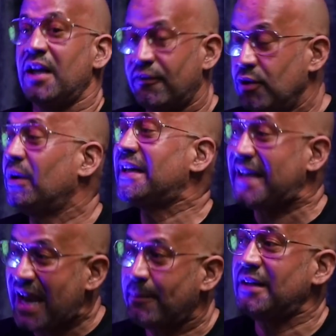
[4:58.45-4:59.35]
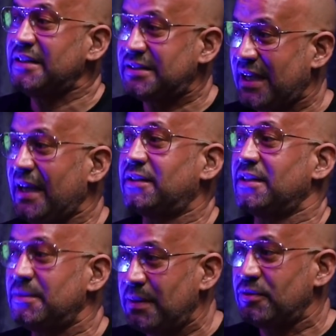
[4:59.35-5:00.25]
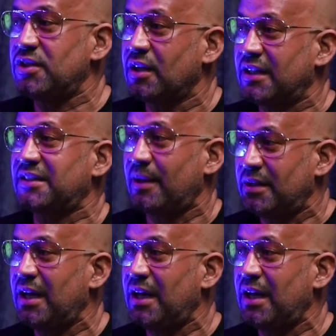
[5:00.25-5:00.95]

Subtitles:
If you really care about these kids and these young kids coming